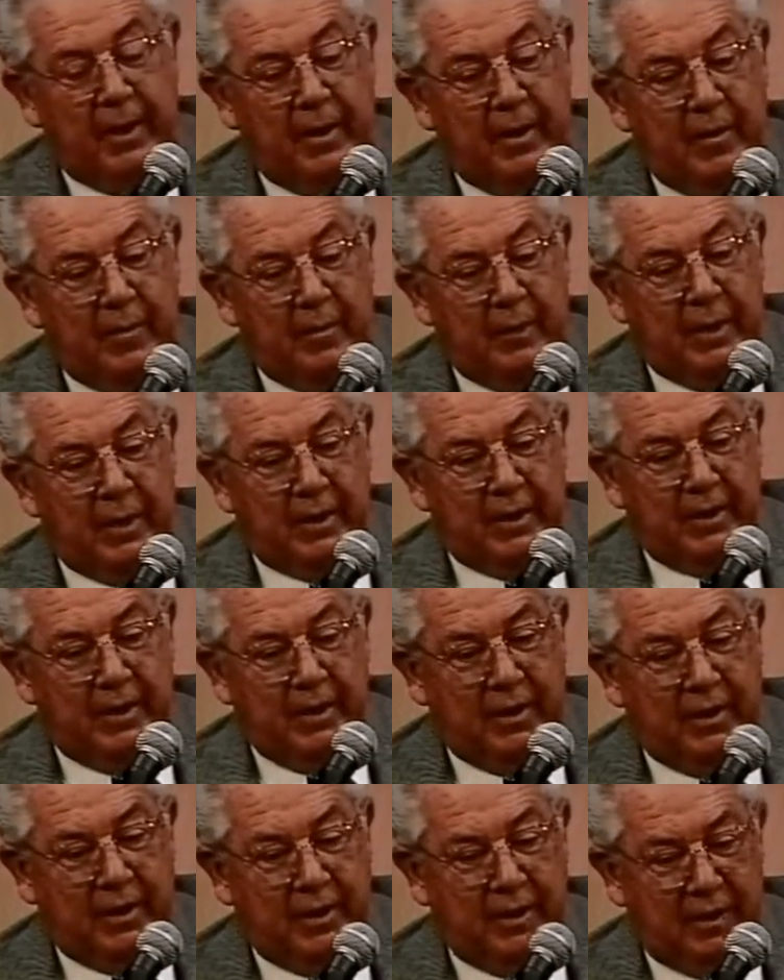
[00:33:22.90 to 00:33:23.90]
But
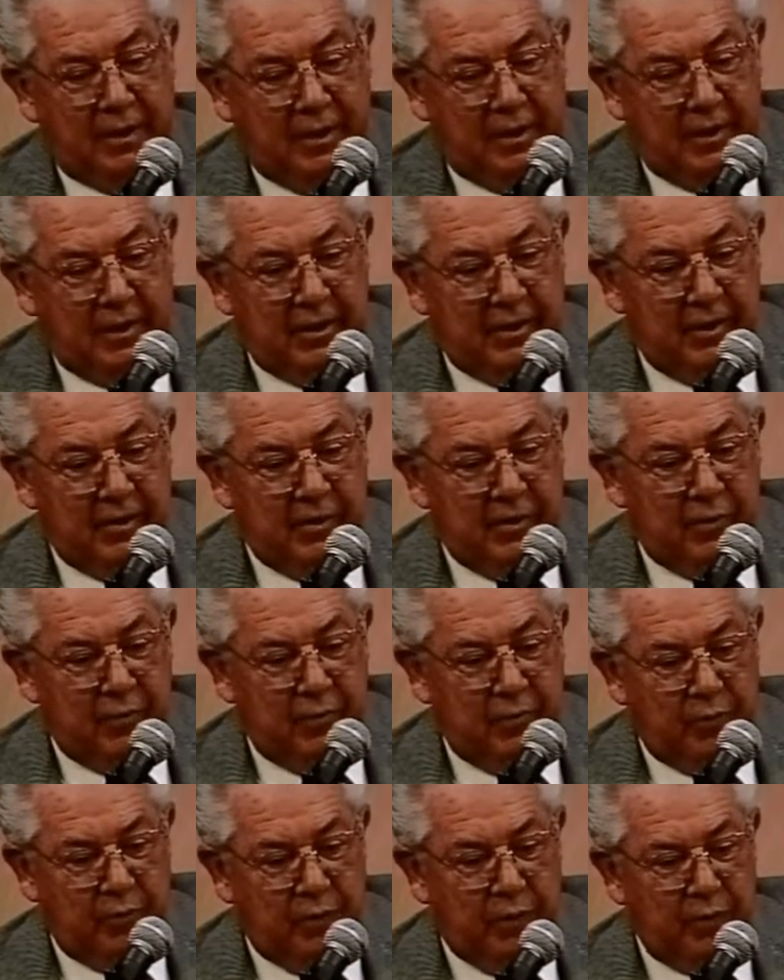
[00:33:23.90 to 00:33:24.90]
uh,
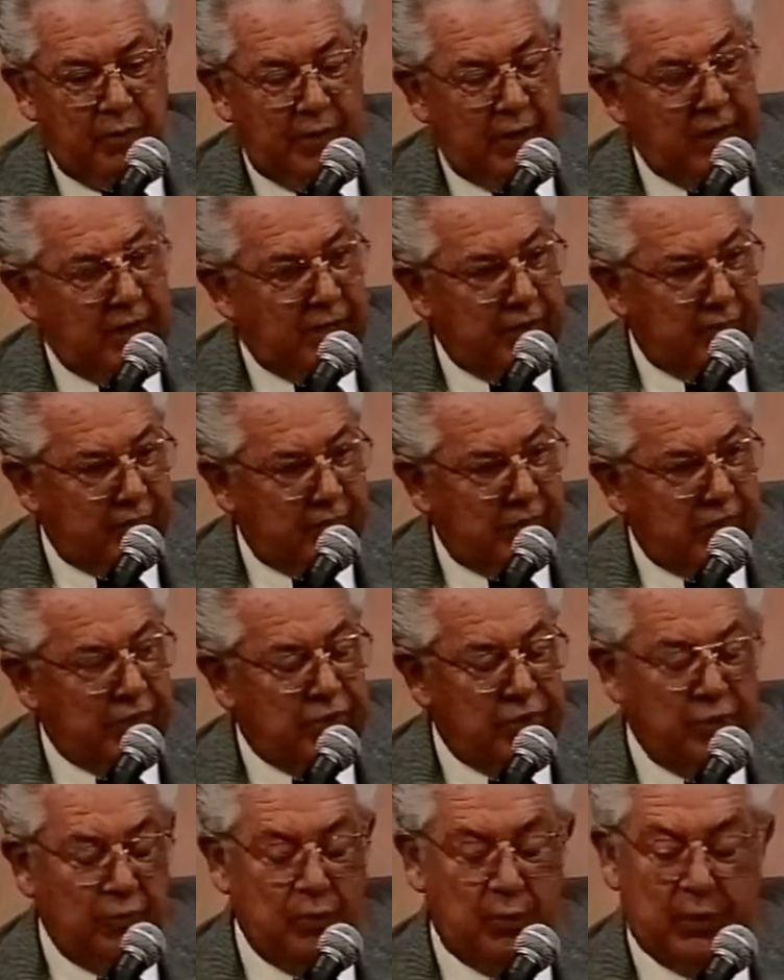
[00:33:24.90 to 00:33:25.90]
we don't have it to say so
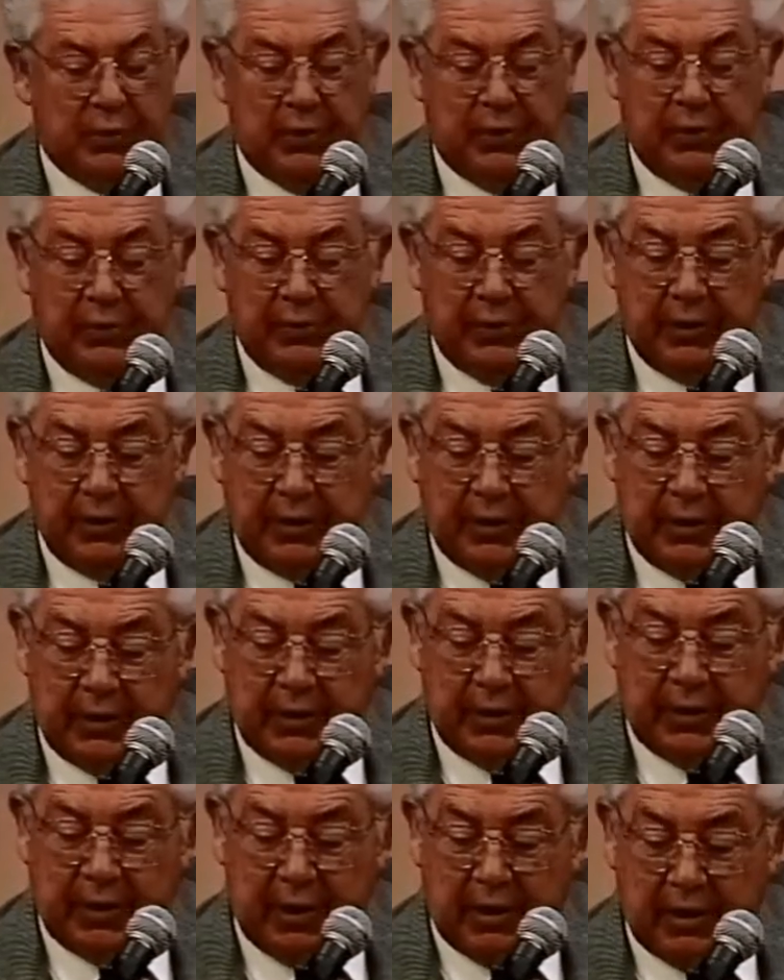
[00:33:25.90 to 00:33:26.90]
on what to do in the, in
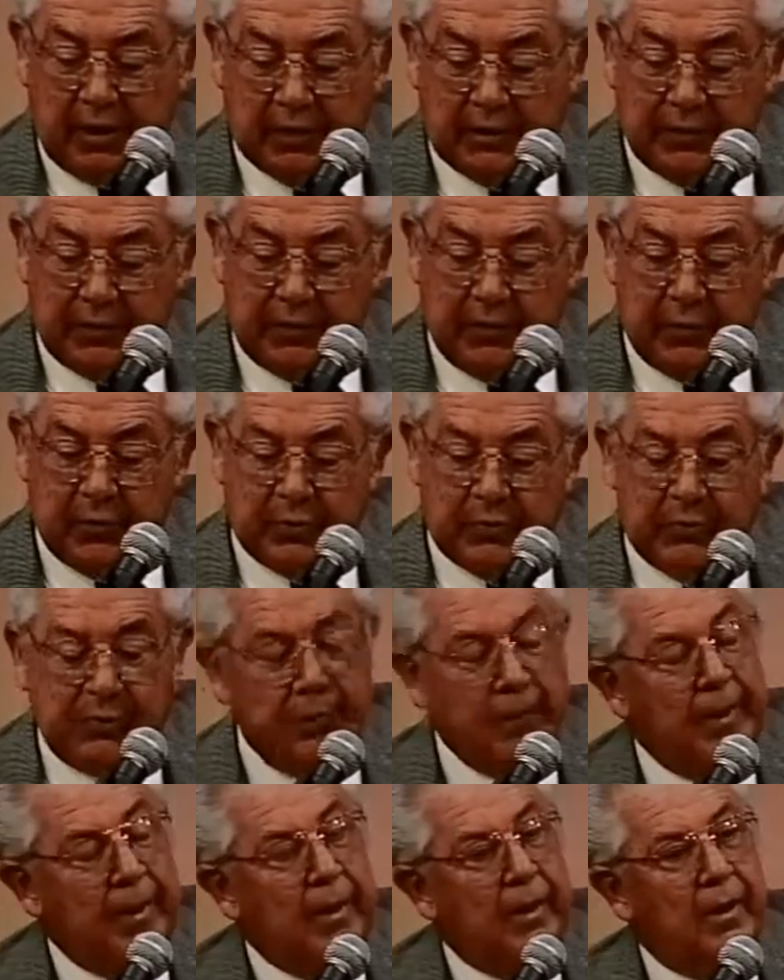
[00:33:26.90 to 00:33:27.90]
the Congress, of course.
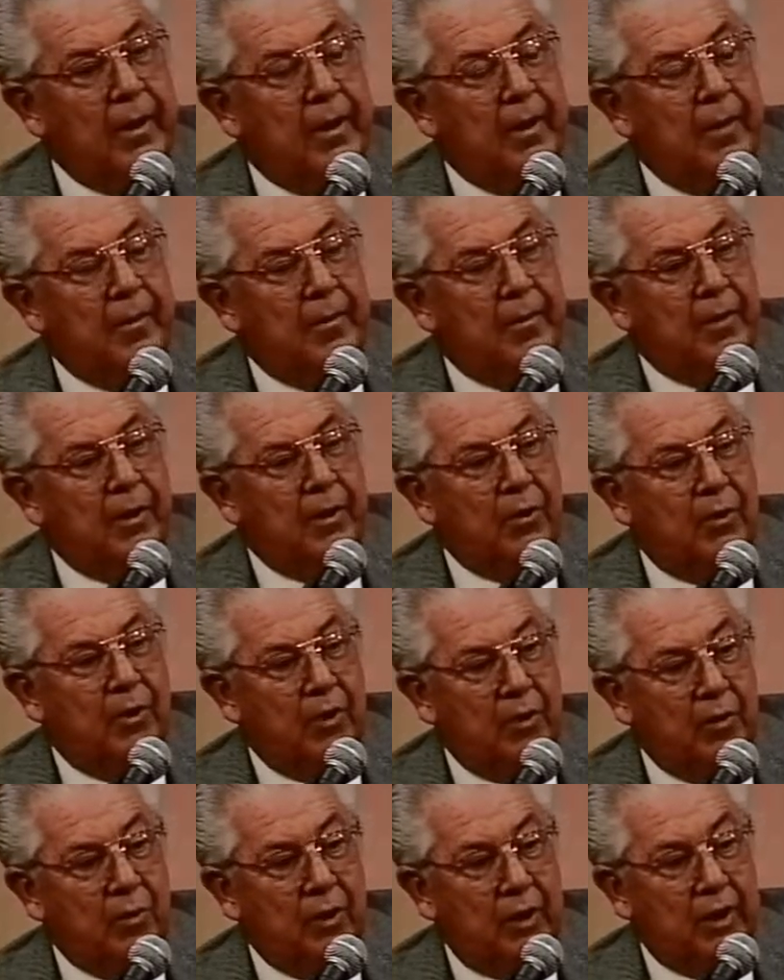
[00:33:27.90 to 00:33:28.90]
But on a
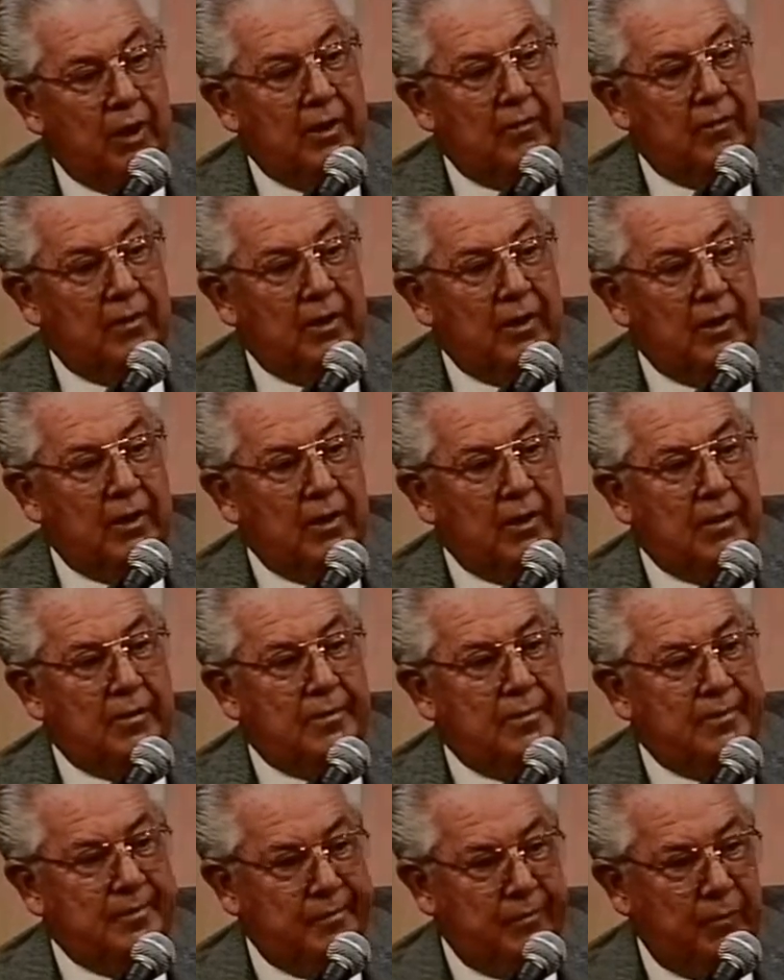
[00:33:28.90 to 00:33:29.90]
local level, uh,
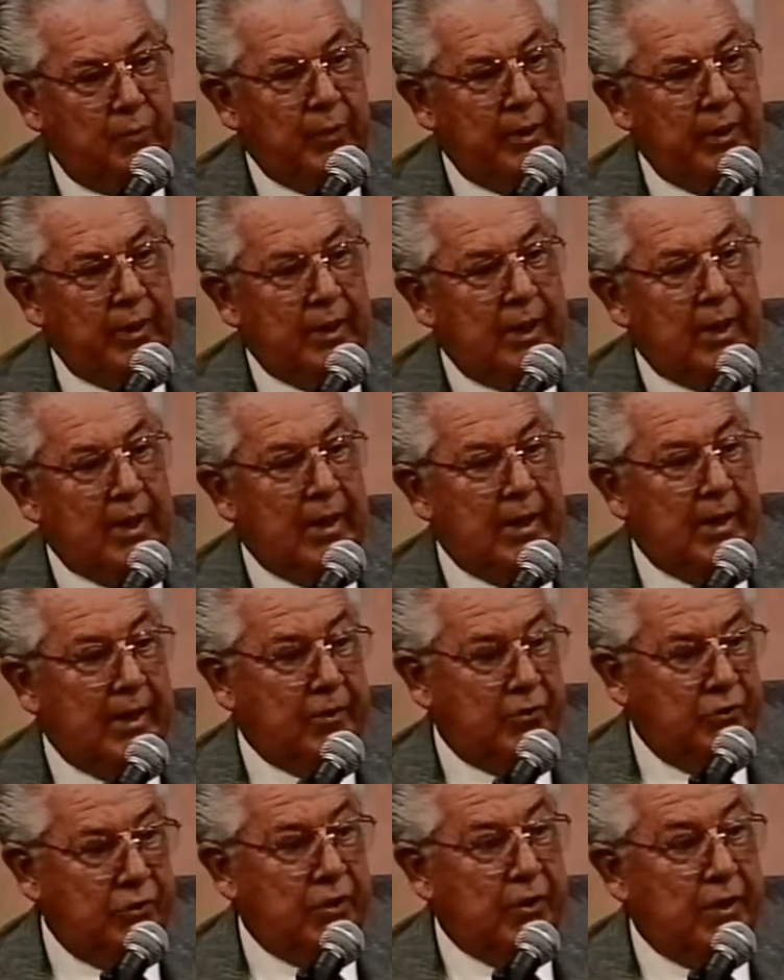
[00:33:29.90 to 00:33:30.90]
we can and
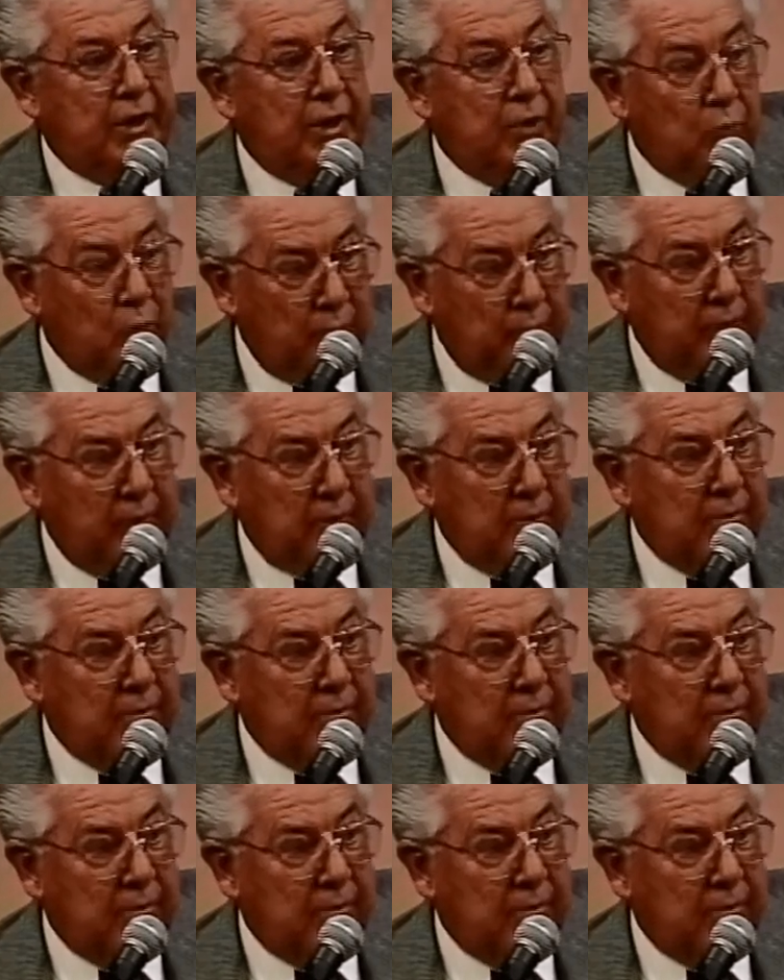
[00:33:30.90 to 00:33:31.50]
should and will